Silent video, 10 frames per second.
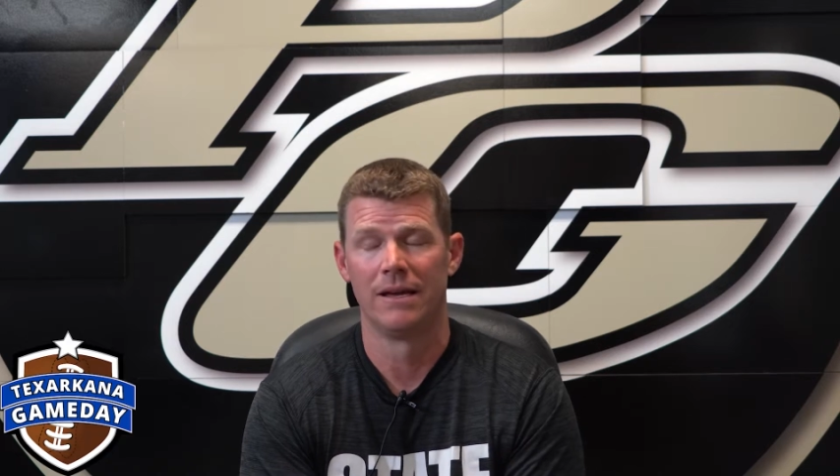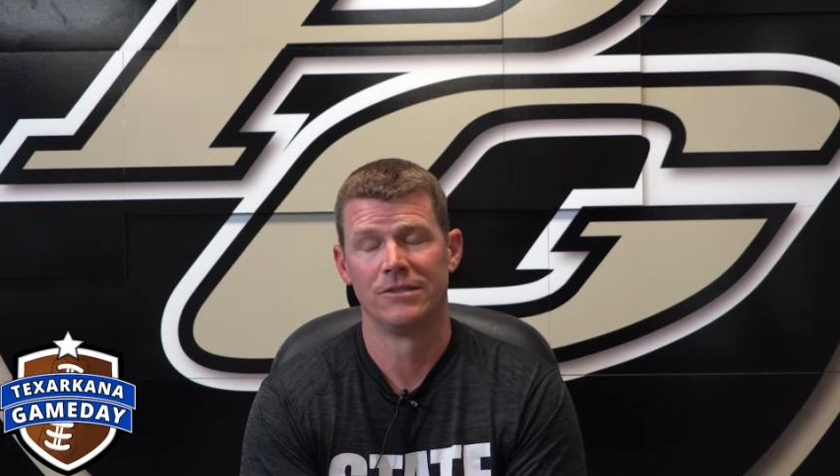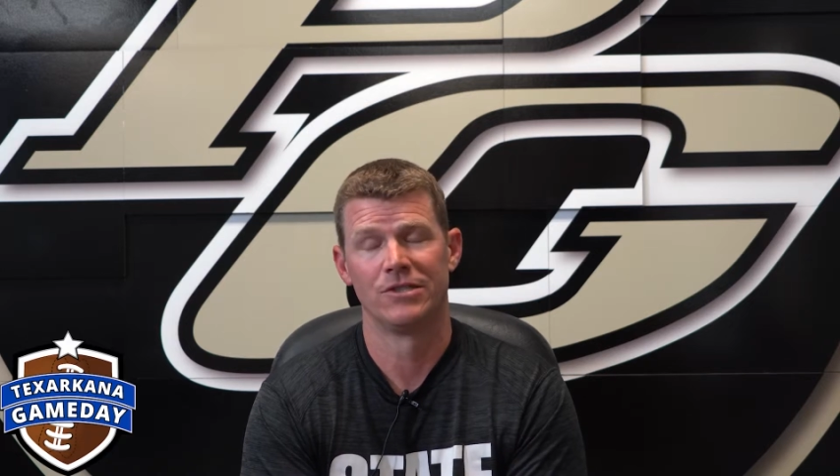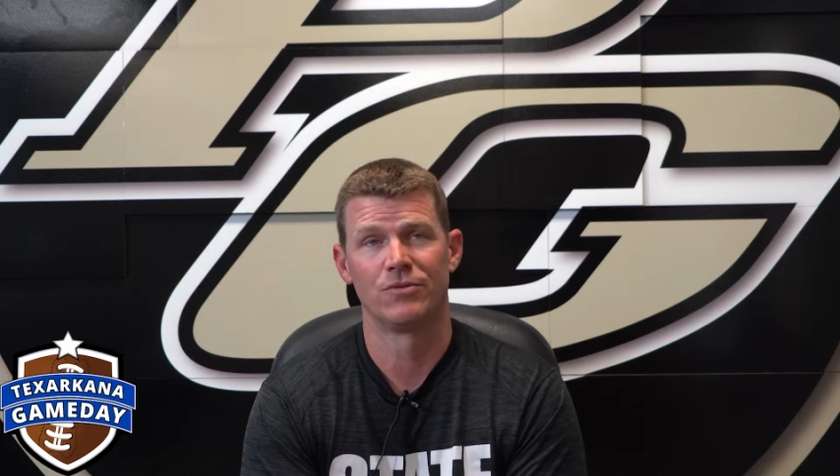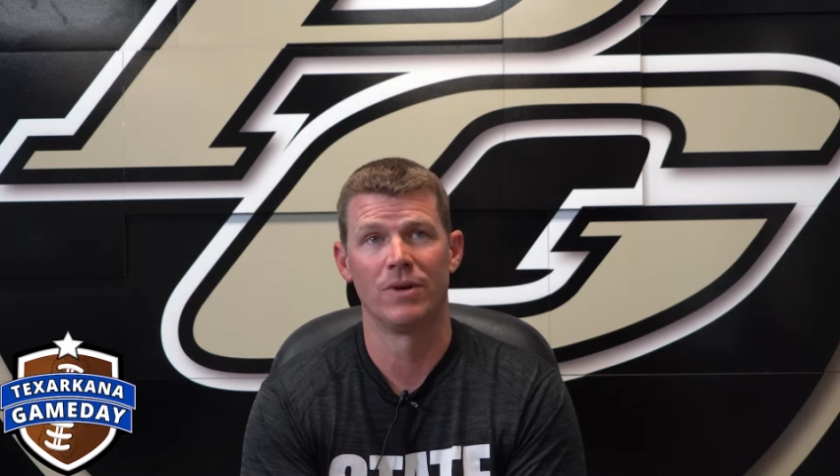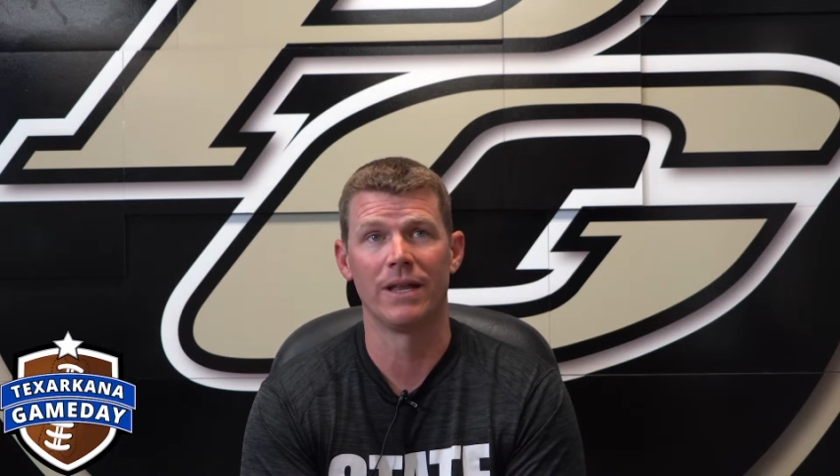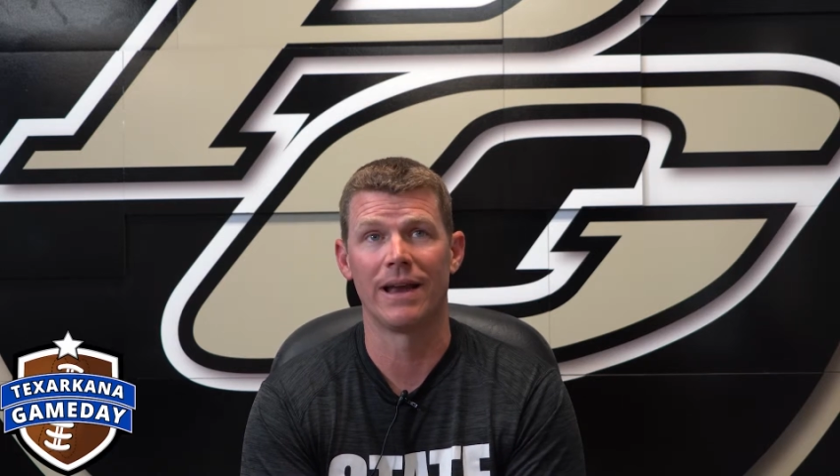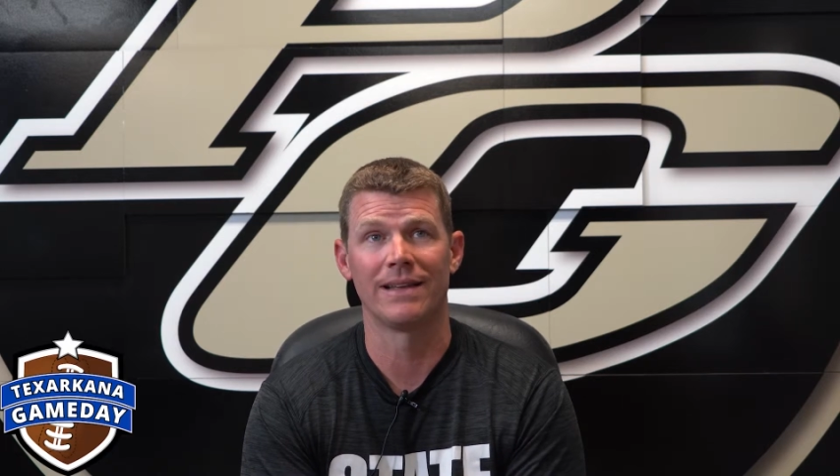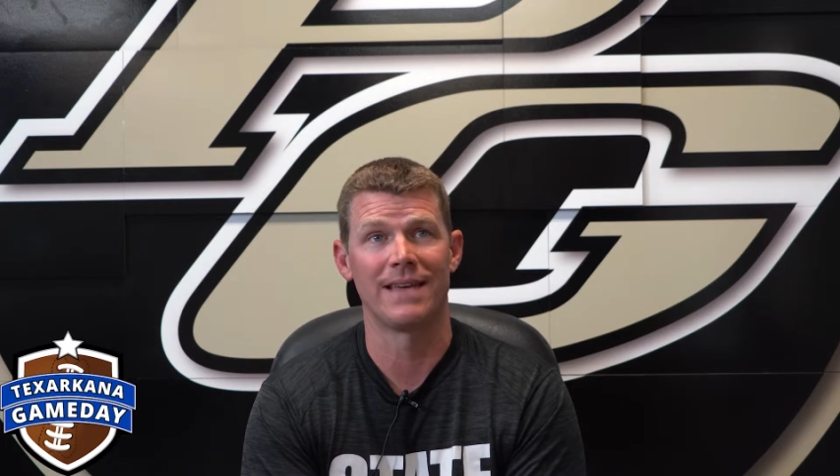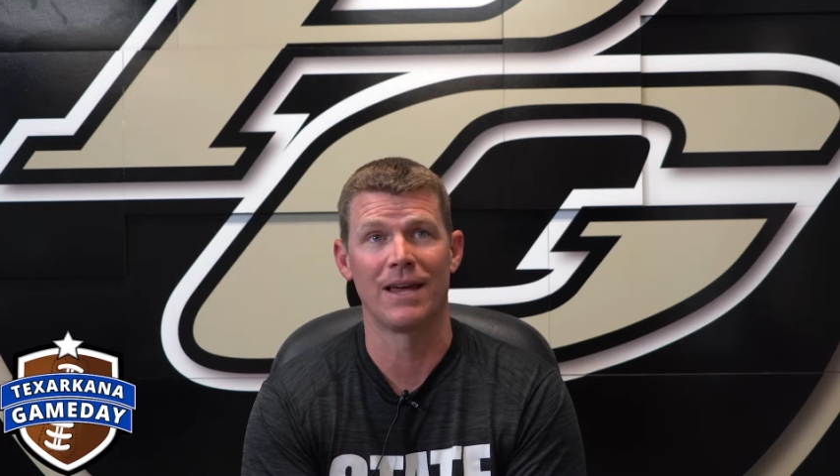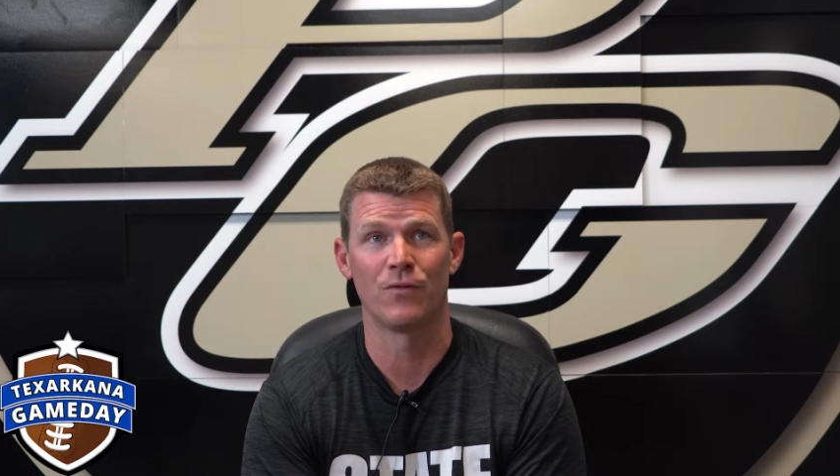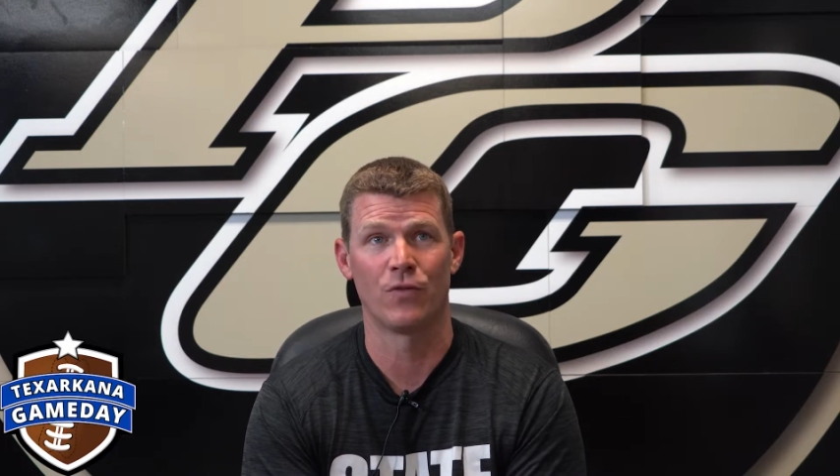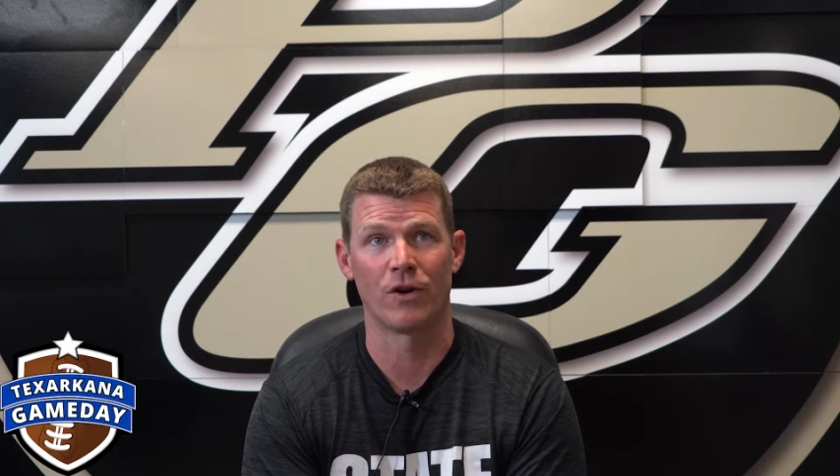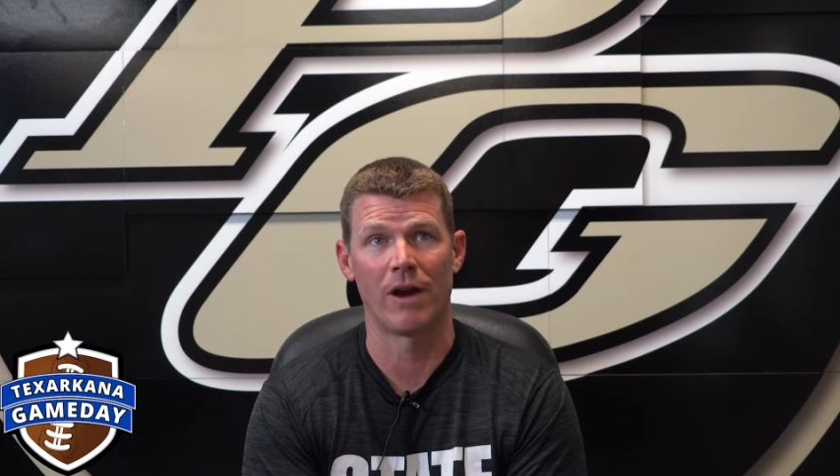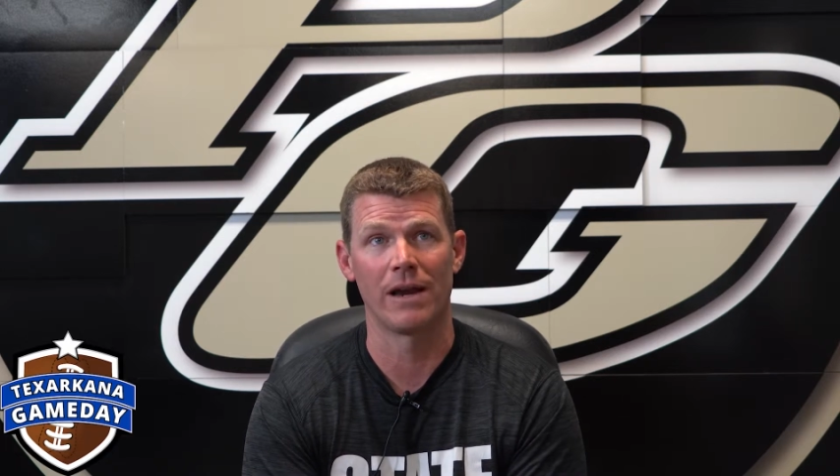just really not taken
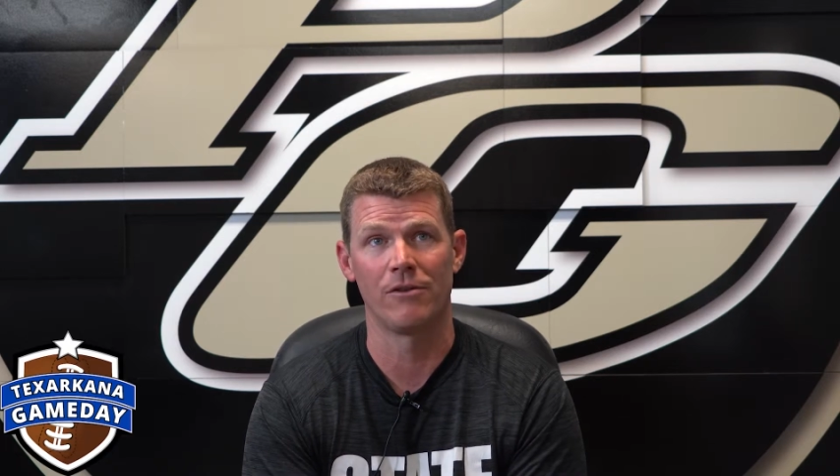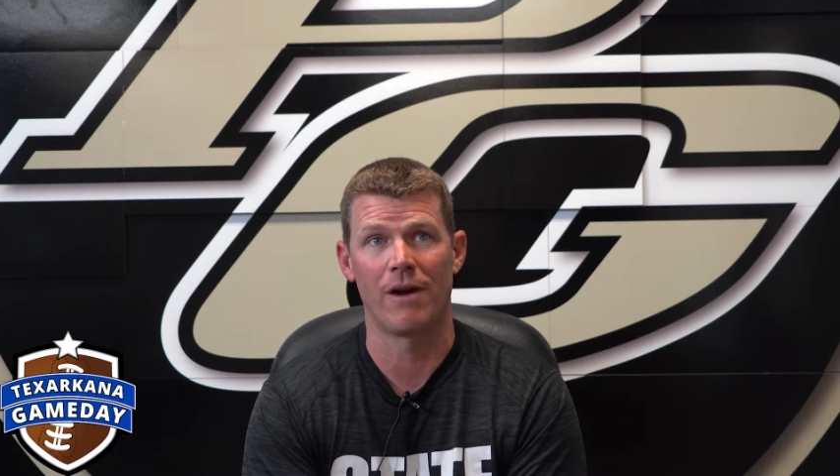for granted